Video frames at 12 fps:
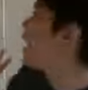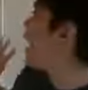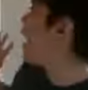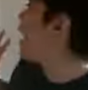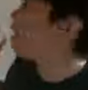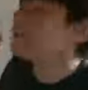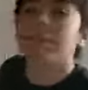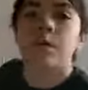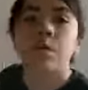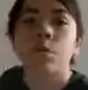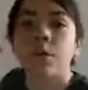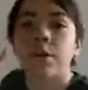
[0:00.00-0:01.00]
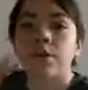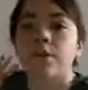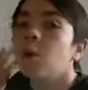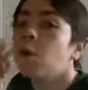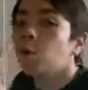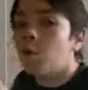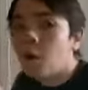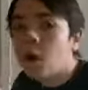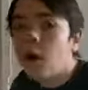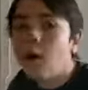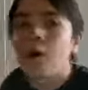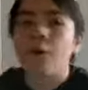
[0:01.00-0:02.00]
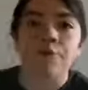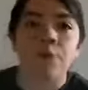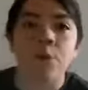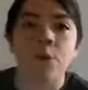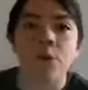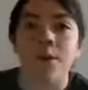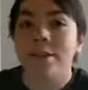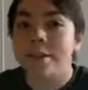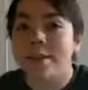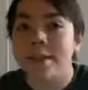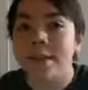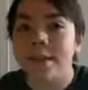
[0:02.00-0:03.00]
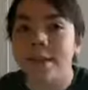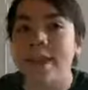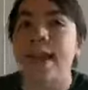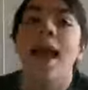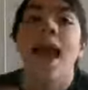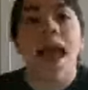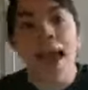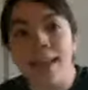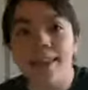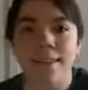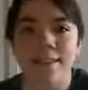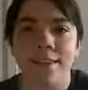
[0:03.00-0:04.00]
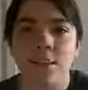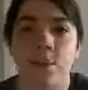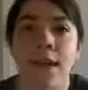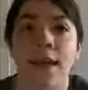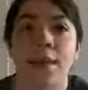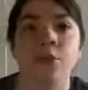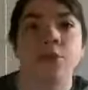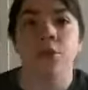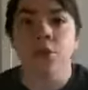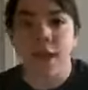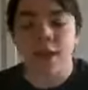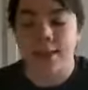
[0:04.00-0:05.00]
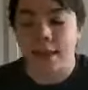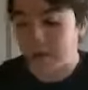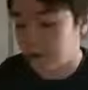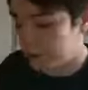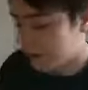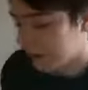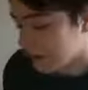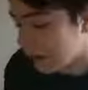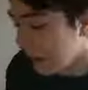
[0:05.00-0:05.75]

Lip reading: and some sort of wall, floor, ceiling, anything that you can project light onto.